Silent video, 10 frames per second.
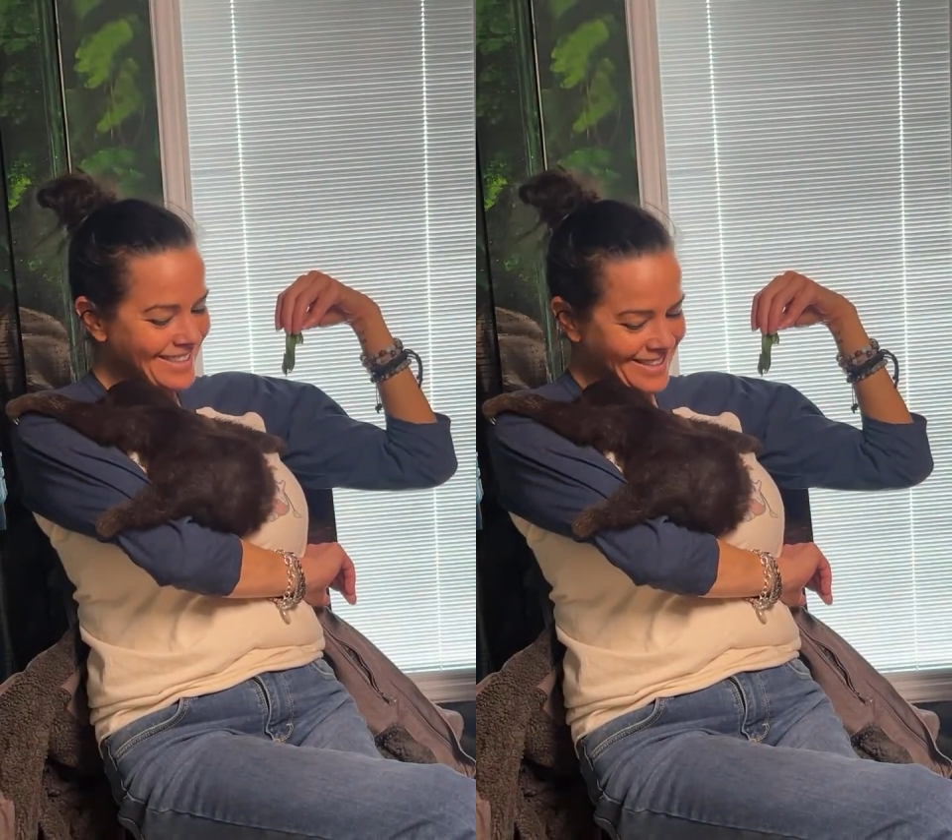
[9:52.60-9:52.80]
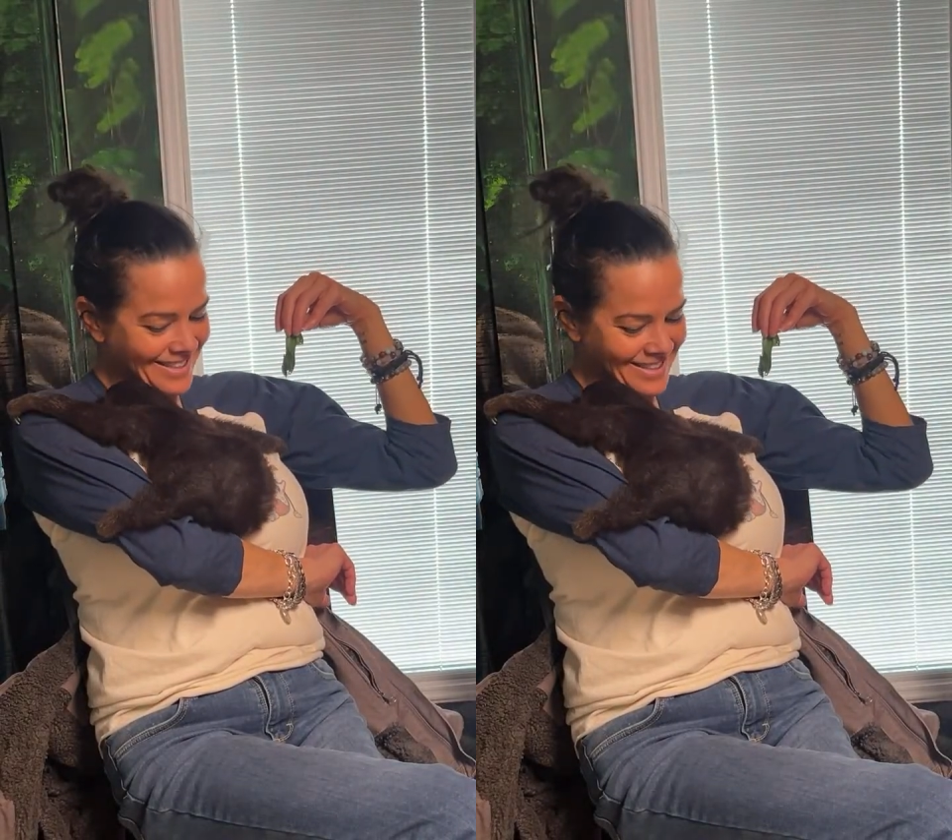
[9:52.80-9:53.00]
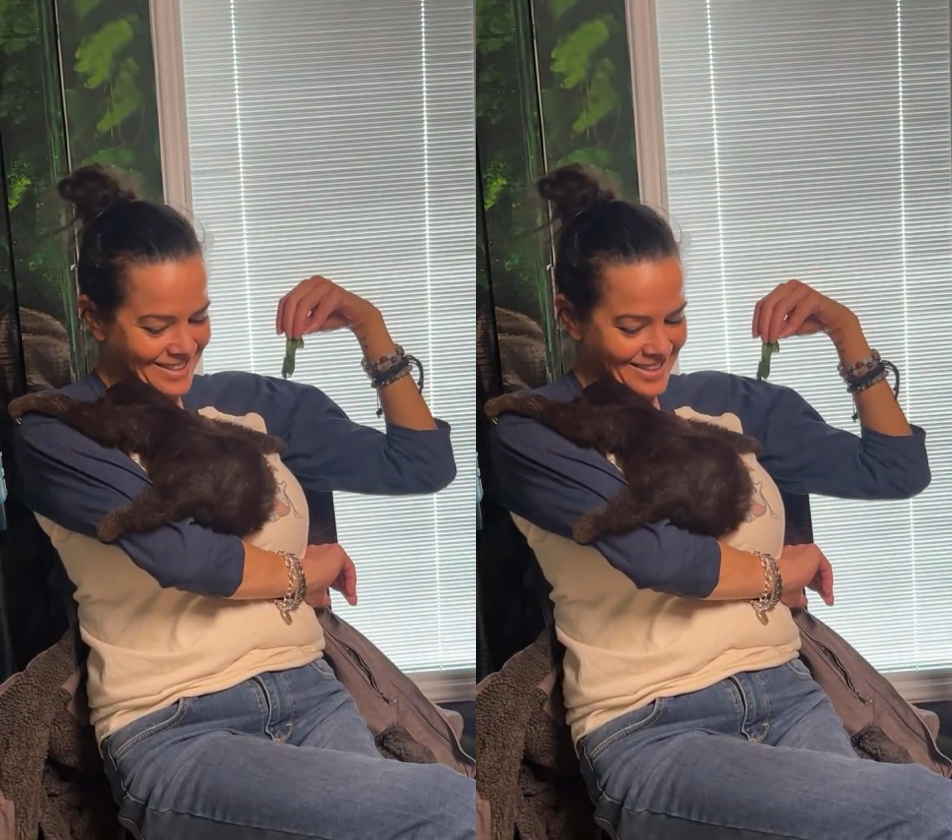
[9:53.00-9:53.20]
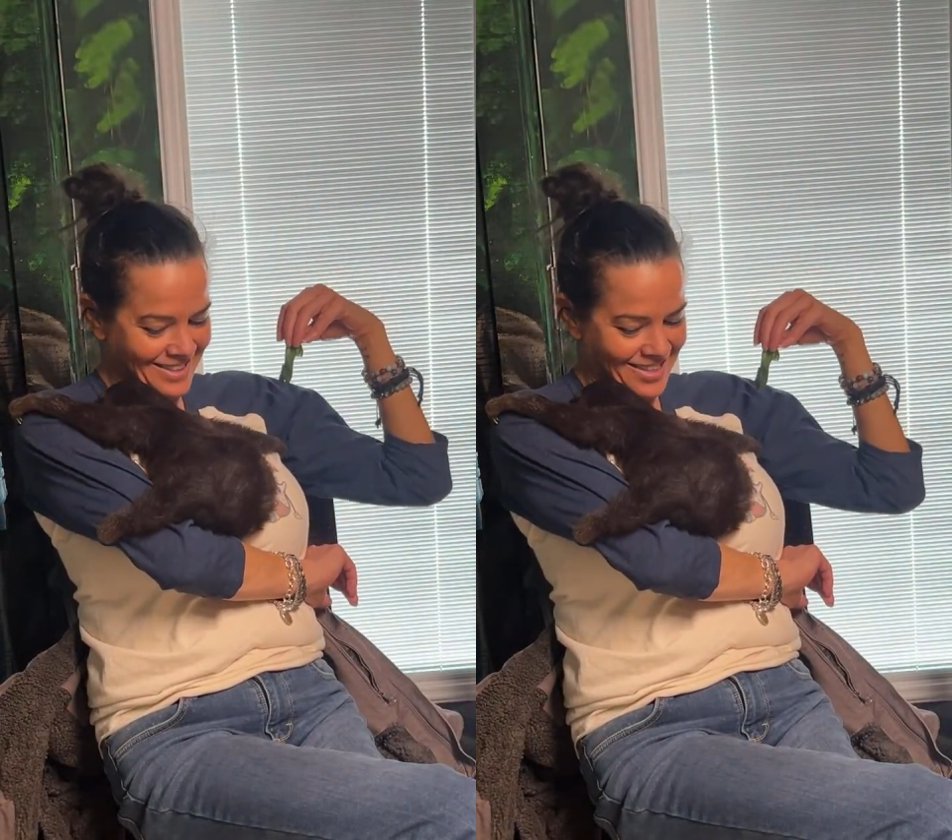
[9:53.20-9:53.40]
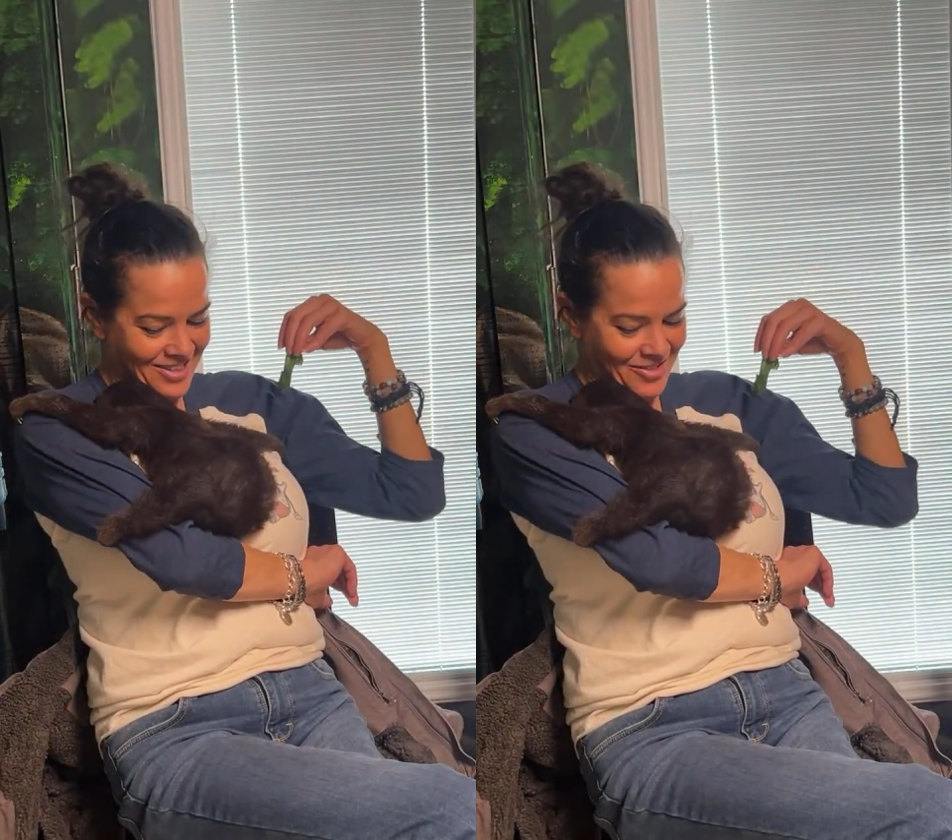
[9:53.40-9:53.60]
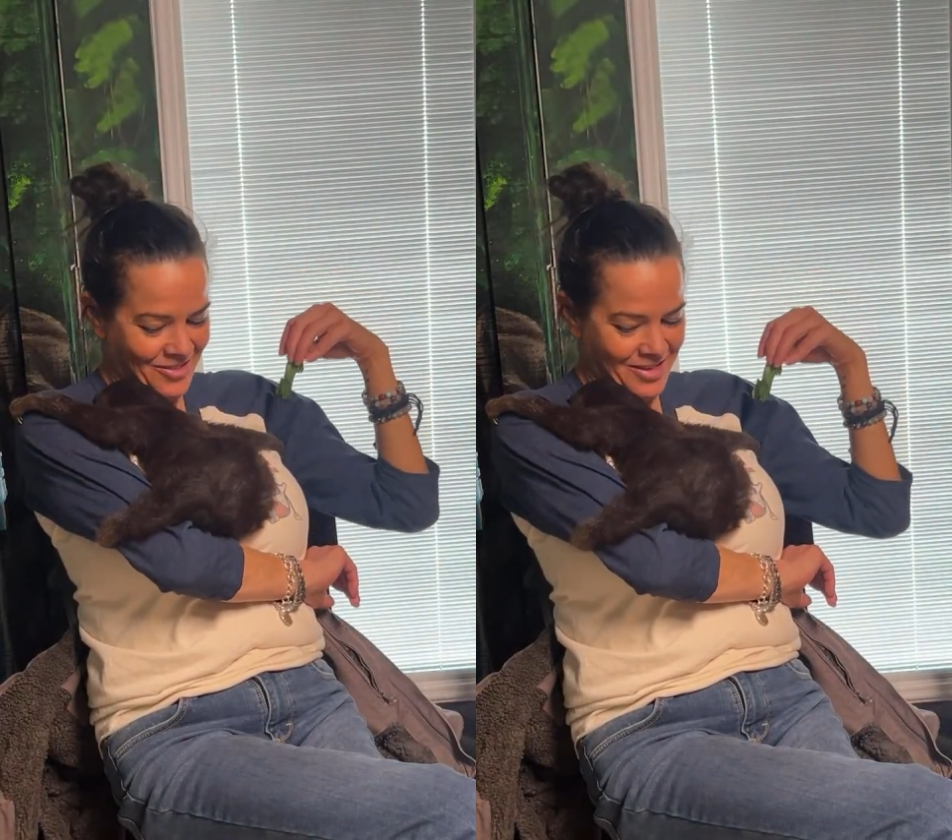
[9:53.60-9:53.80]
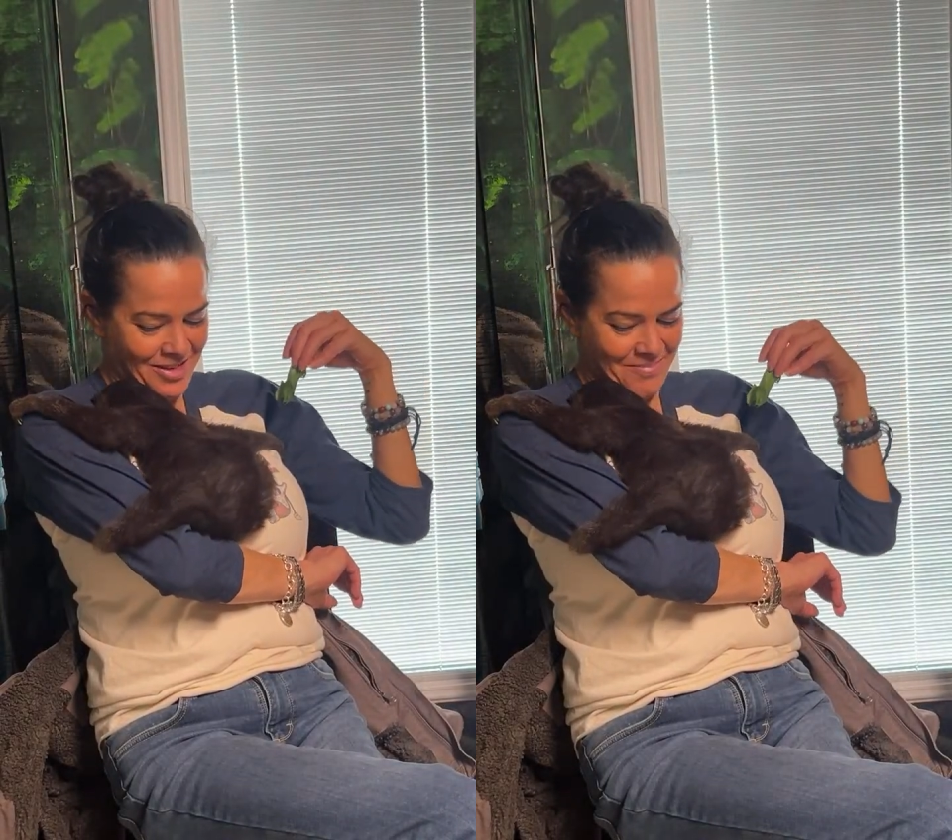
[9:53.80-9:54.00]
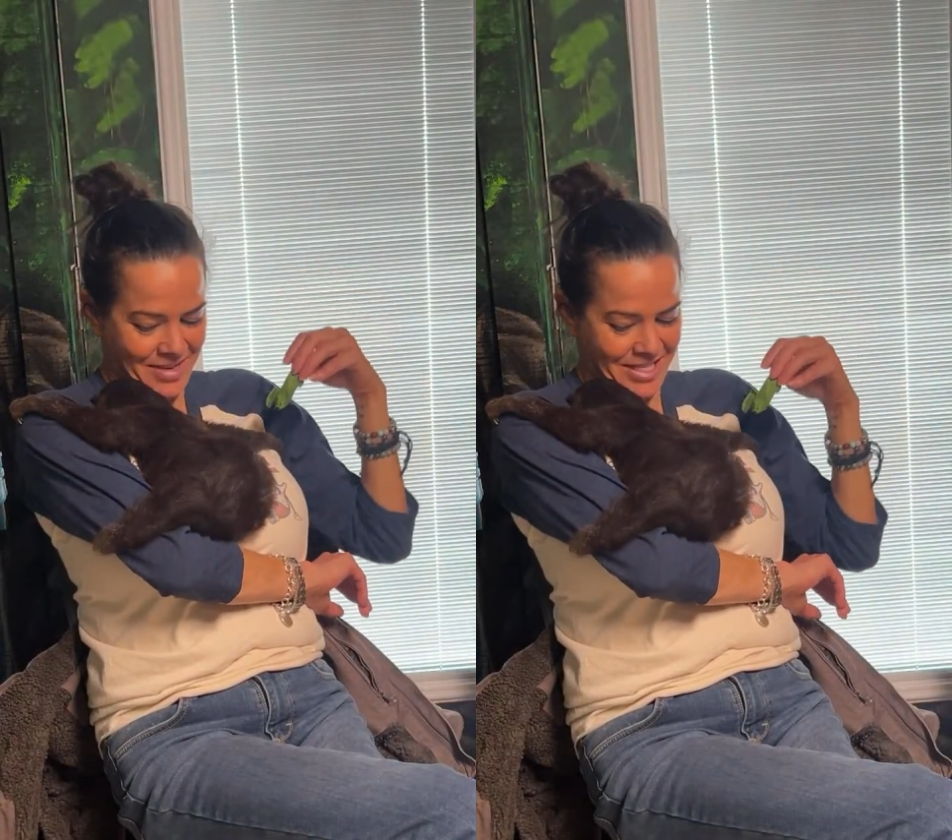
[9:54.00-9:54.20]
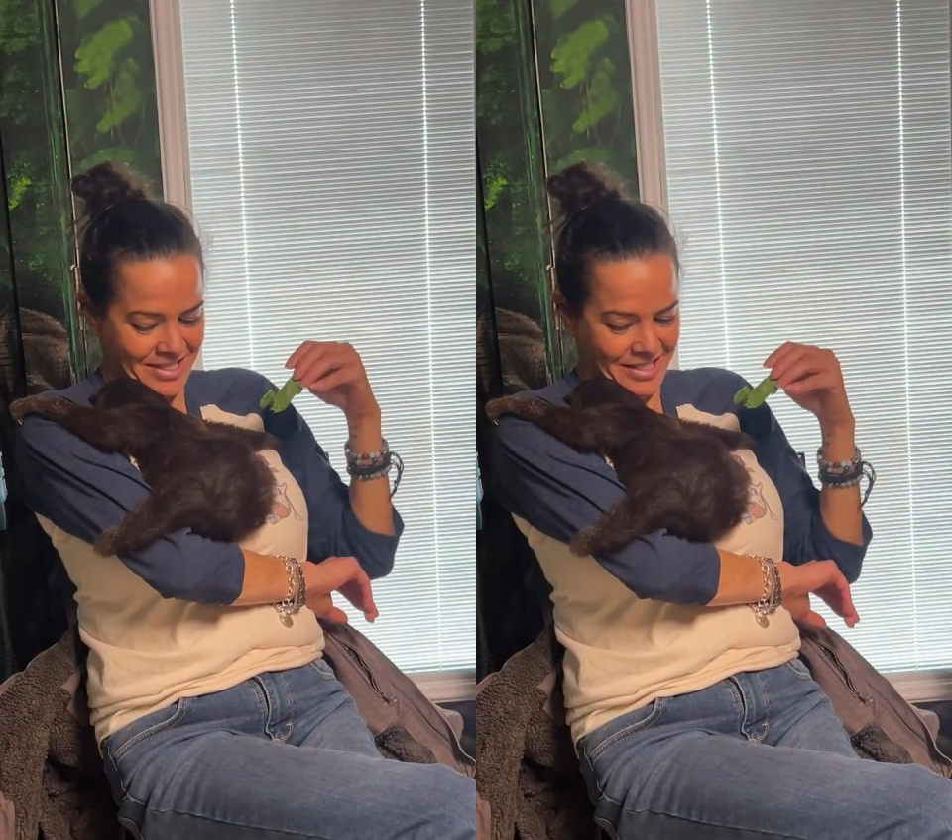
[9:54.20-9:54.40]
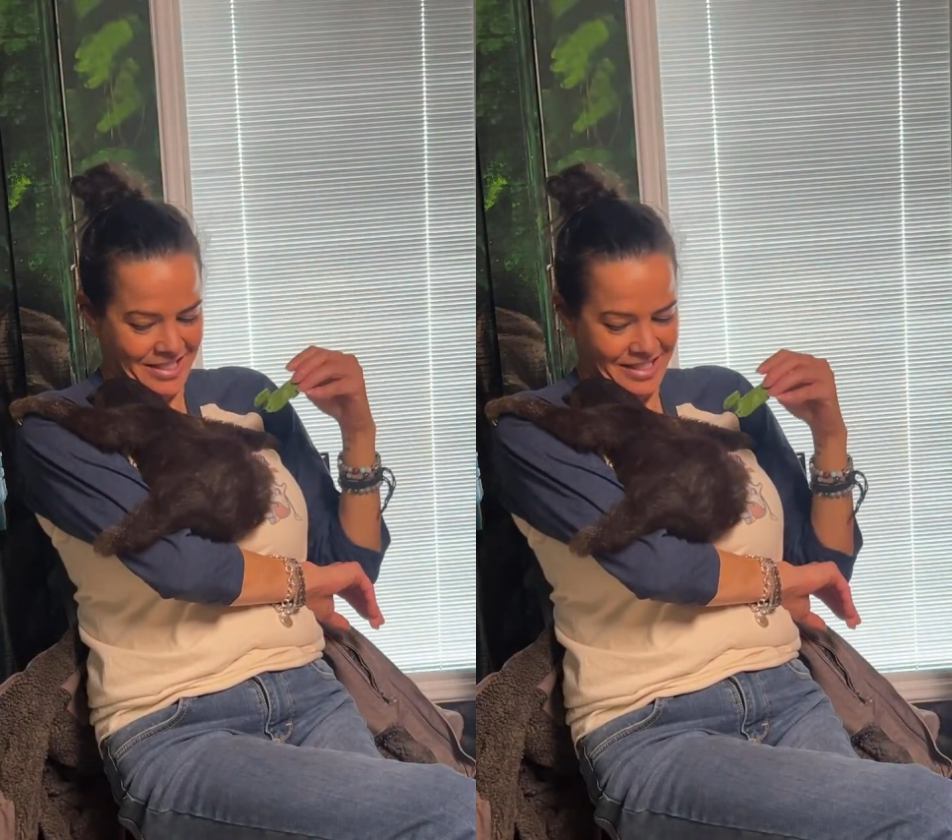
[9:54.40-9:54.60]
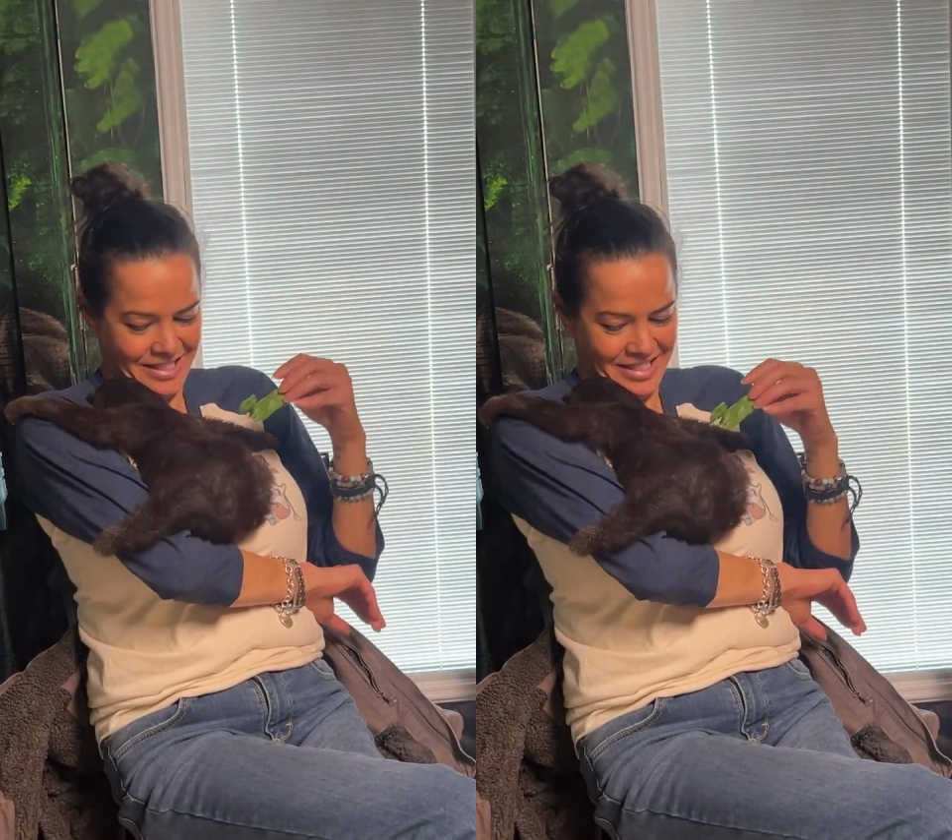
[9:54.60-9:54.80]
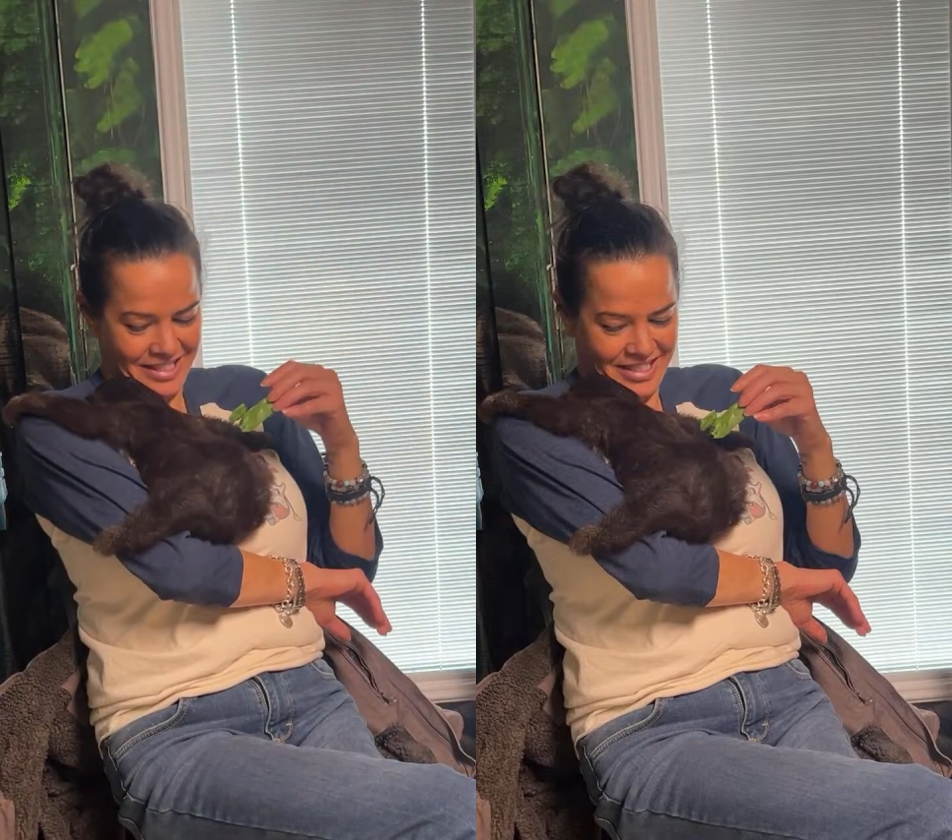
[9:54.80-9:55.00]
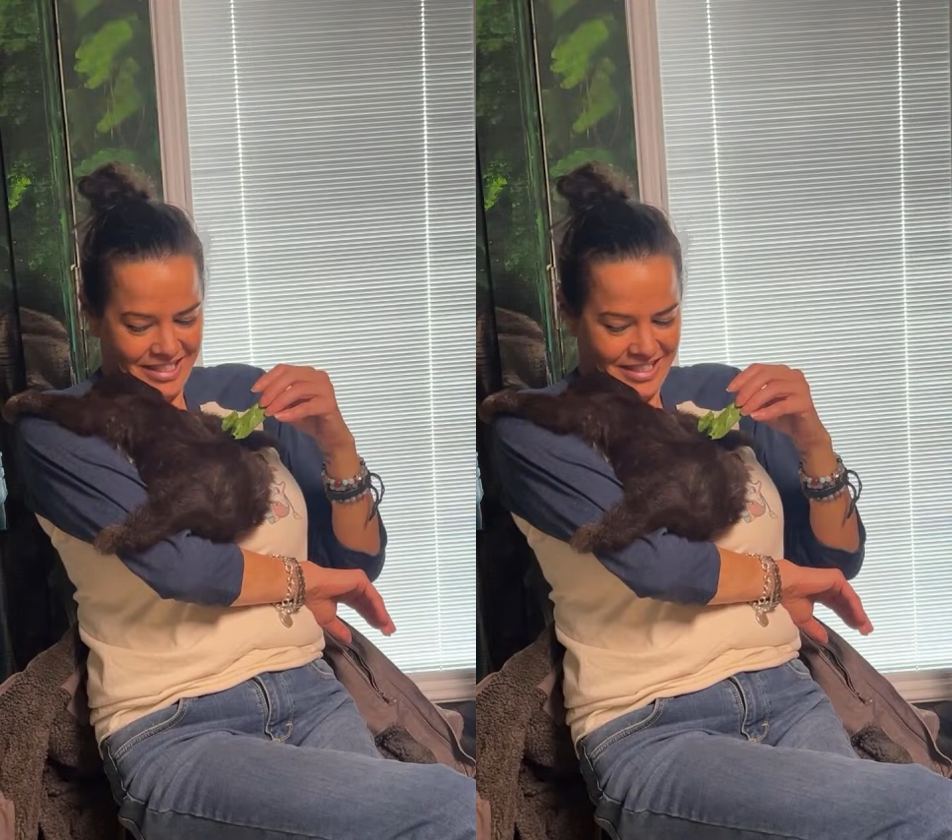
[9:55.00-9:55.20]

Just turn that volume way down or off or something.